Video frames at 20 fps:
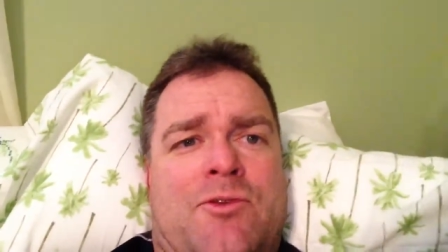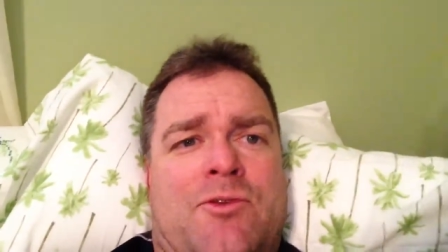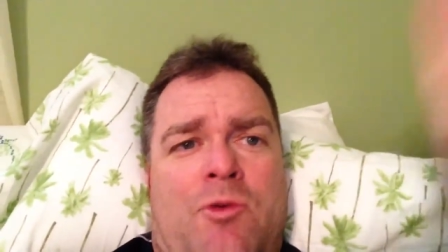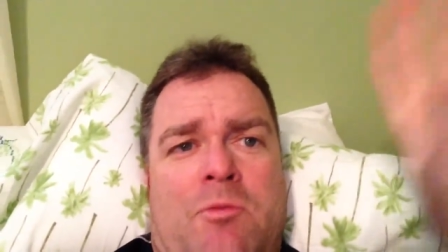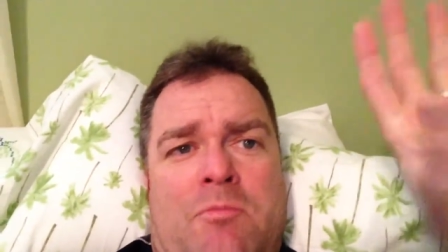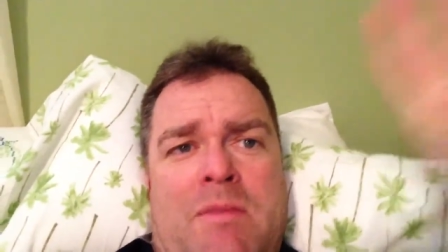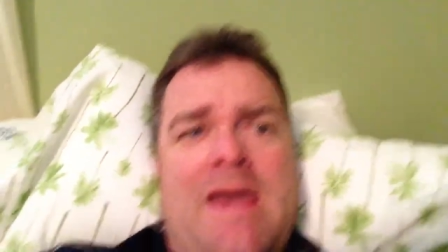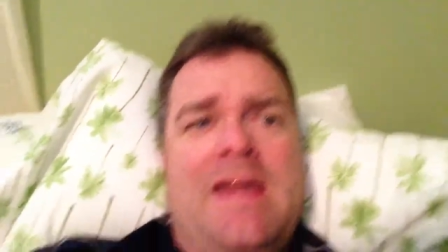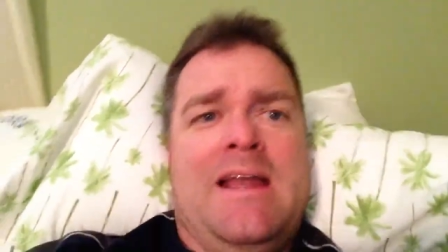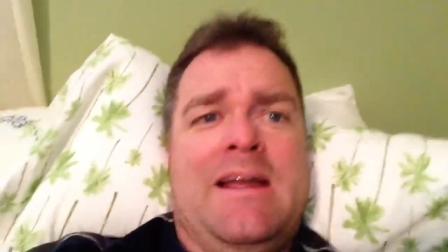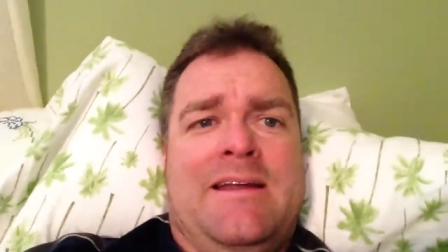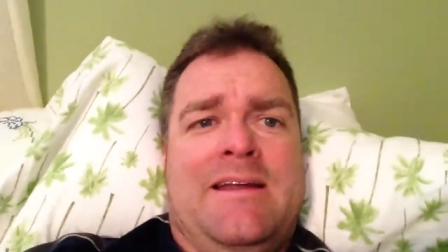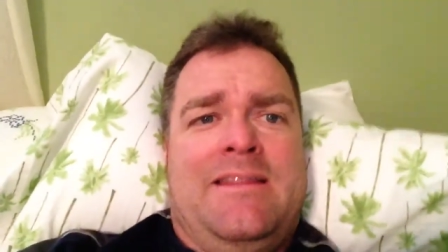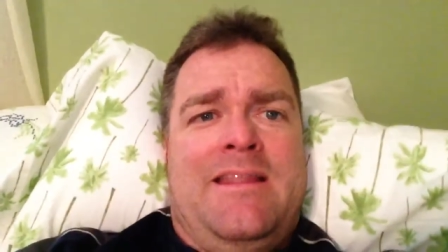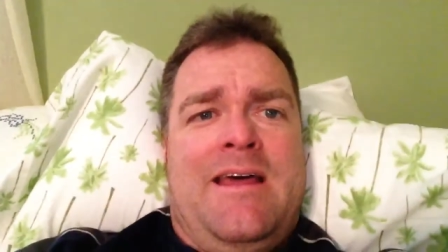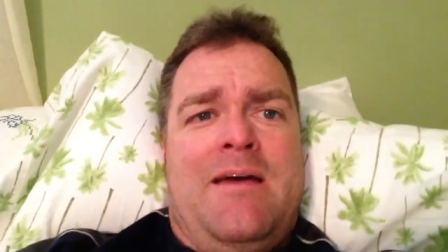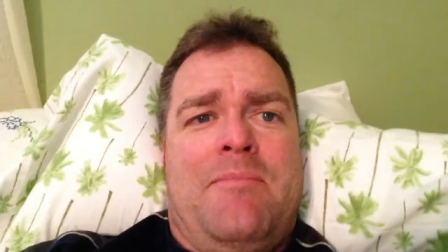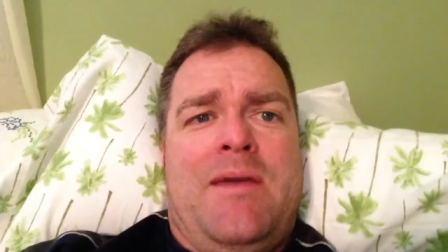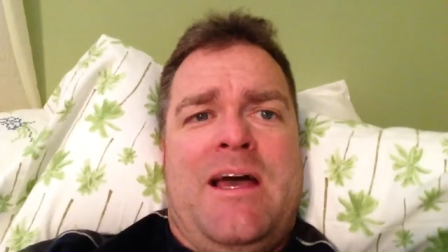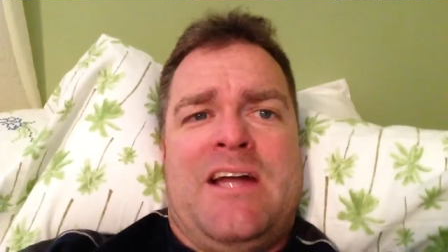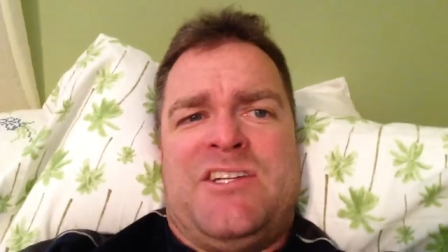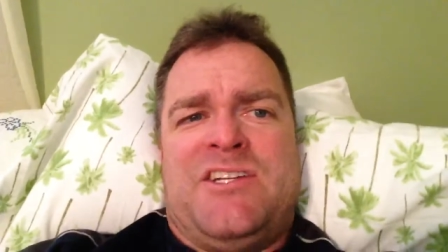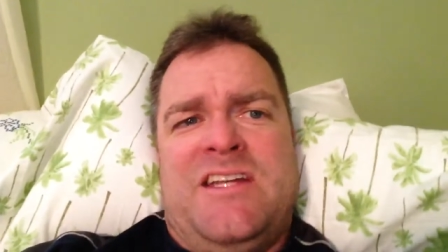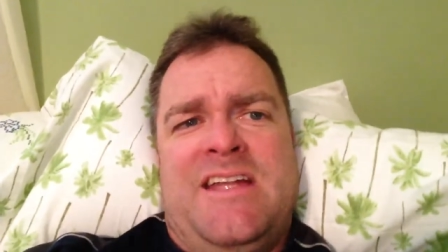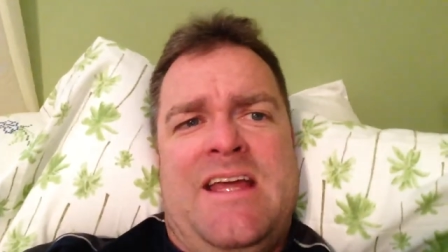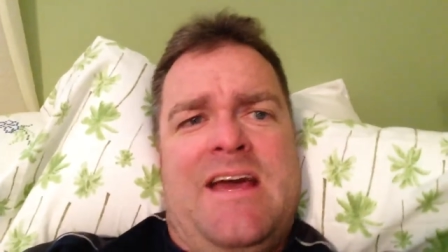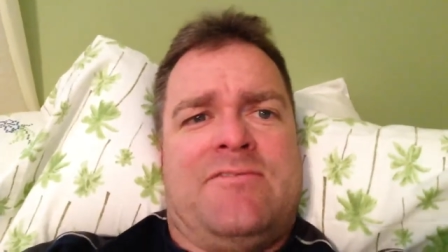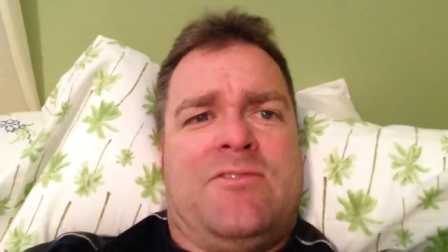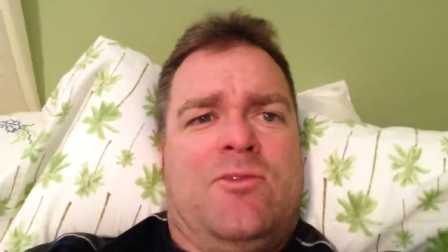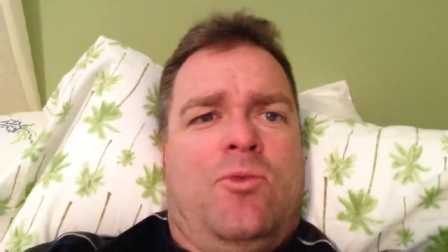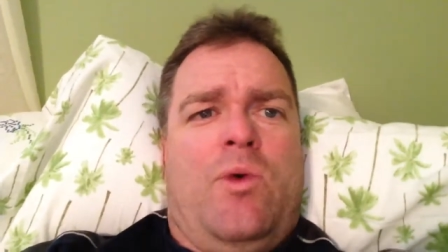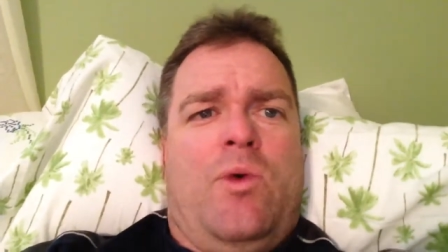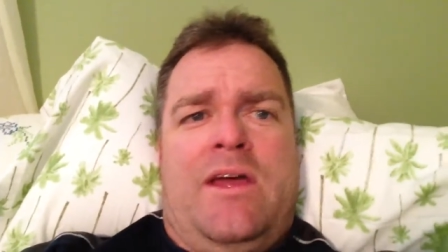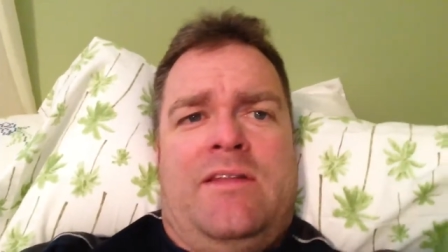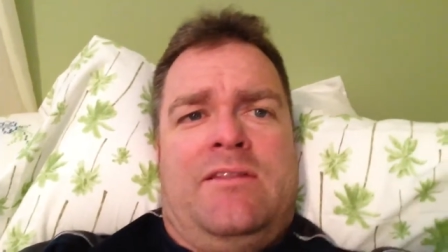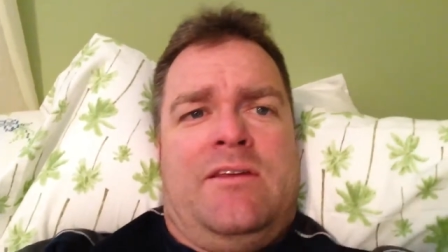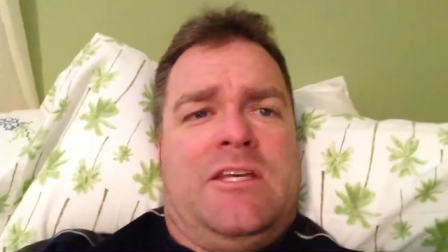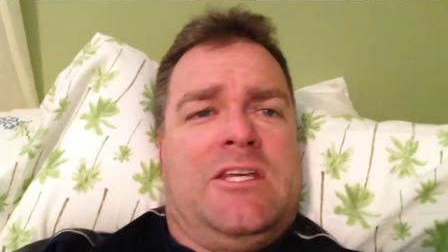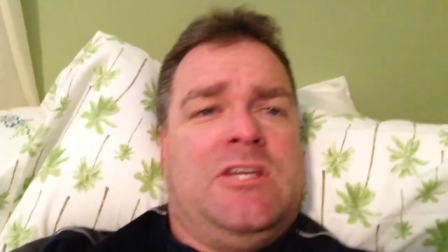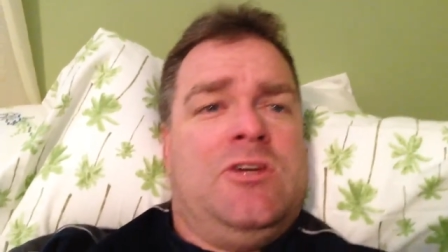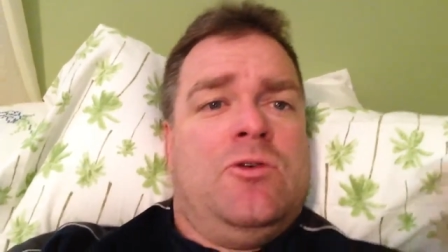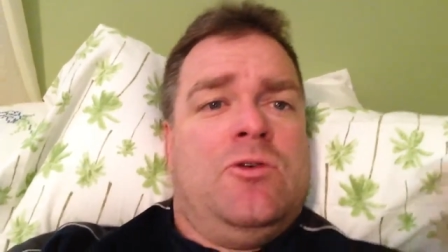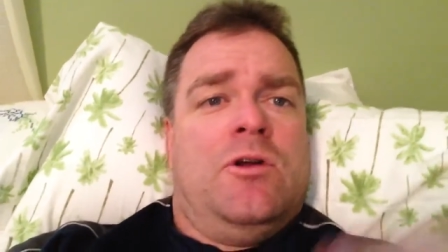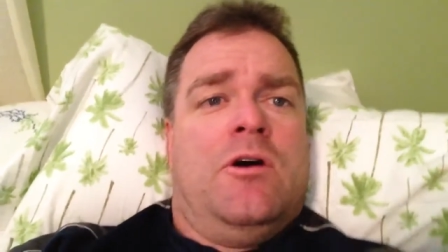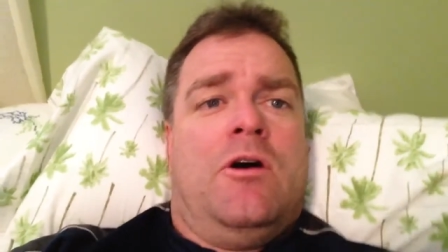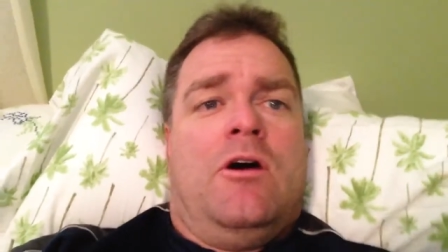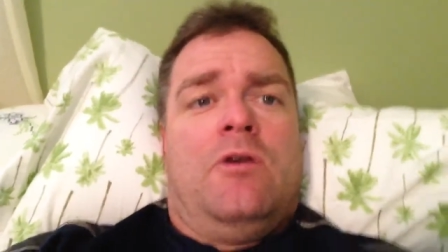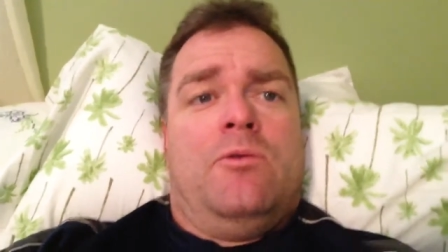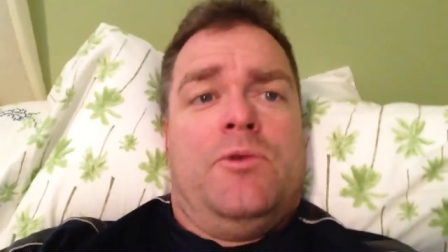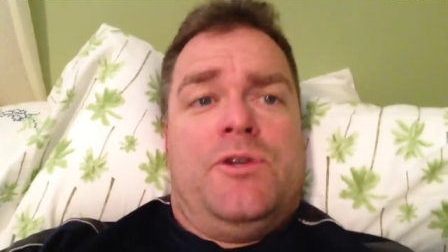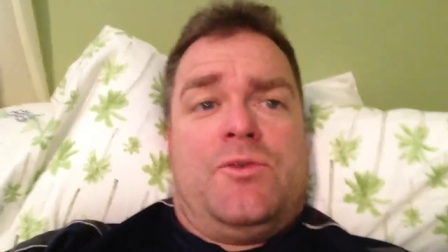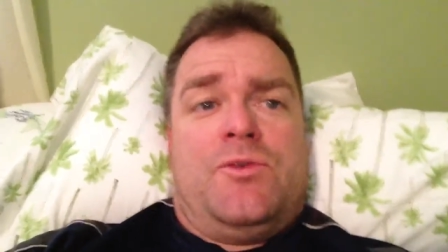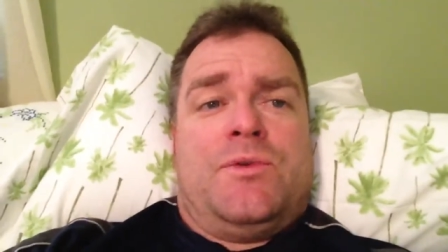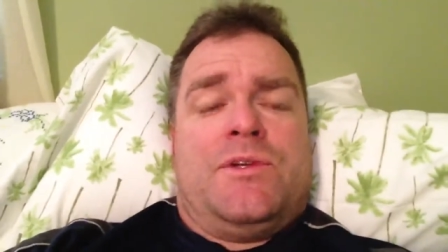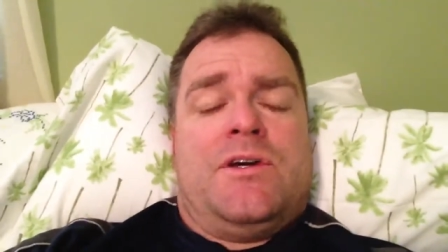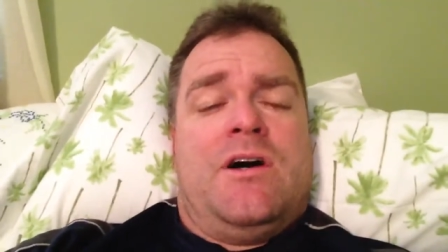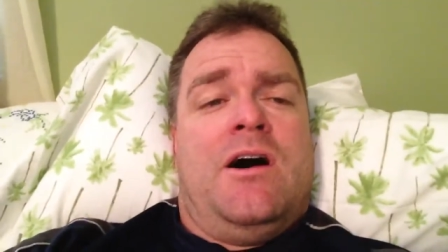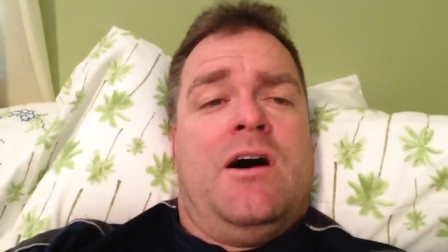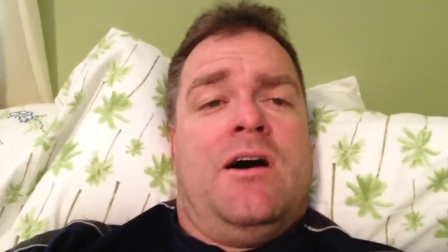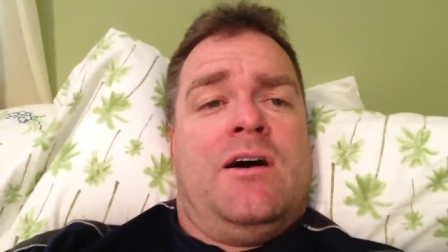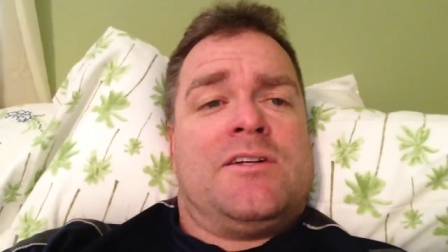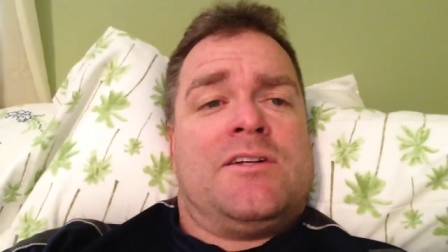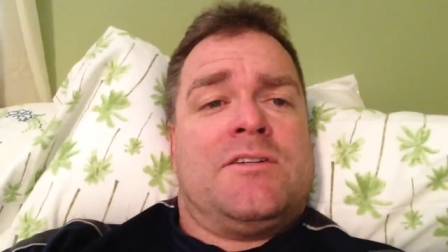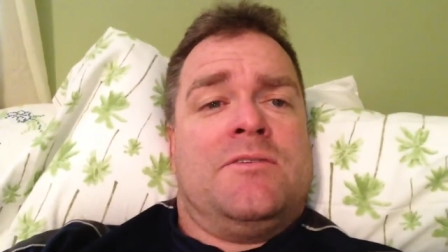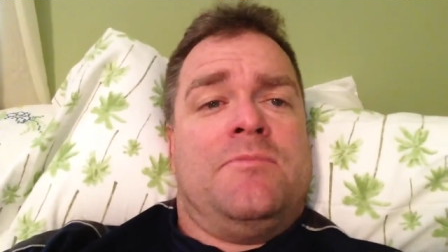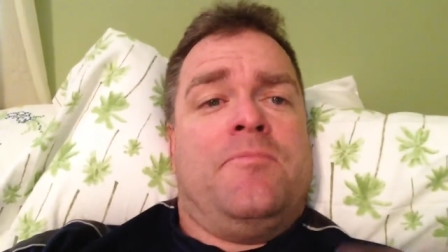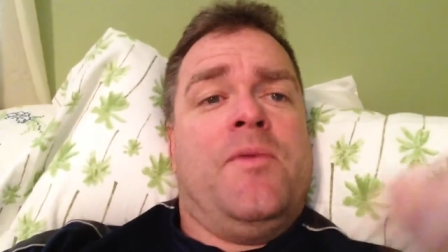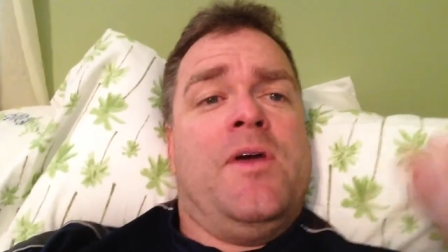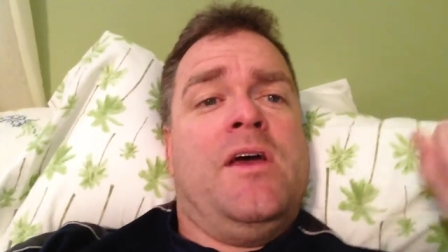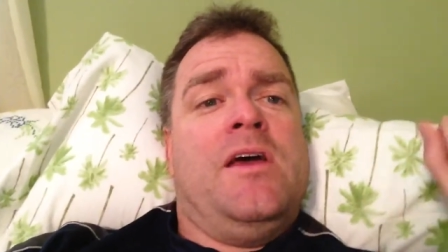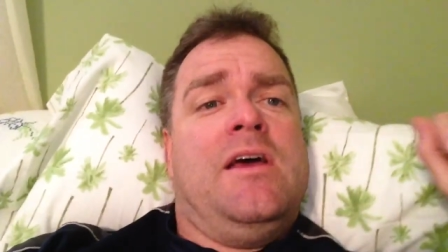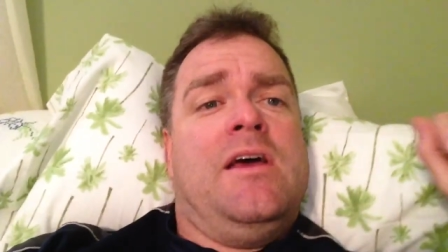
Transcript: So we made it in that batch, didn't have to wait in the queue at all, which was awesome.